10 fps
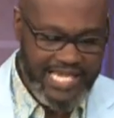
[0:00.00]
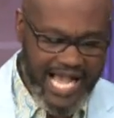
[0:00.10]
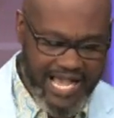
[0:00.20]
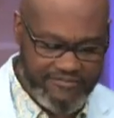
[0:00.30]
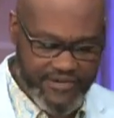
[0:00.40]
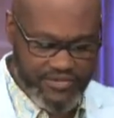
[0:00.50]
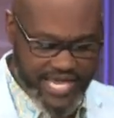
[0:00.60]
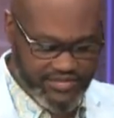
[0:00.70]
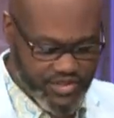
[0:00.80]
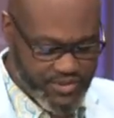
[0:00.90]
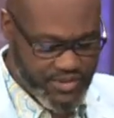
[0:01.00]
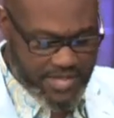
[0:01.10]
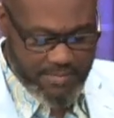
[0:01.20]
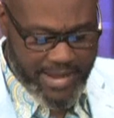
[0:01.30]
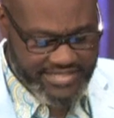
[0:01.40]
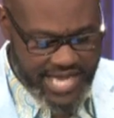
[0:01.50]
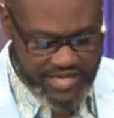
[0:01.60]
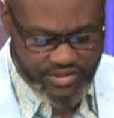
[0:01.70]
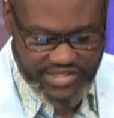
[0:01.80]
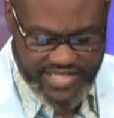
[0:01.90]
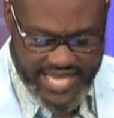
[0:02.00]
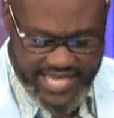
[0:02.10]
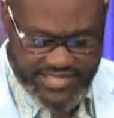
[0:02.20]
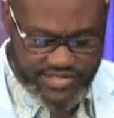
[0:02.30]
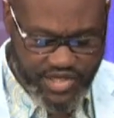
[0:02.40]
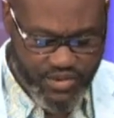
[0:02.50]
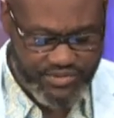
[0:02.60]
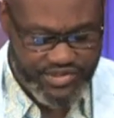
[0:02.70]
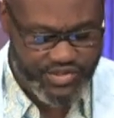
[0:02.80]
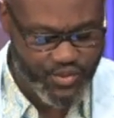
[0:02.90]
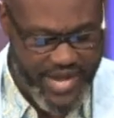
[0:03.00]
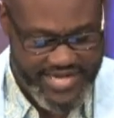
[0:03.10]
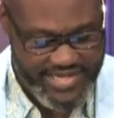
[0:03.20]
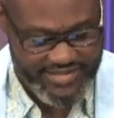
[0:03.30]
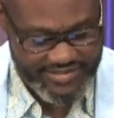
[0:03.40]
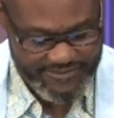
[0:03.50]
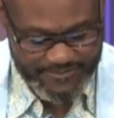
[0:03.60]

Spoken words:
I feel that too. My title today is Don't Sweat It.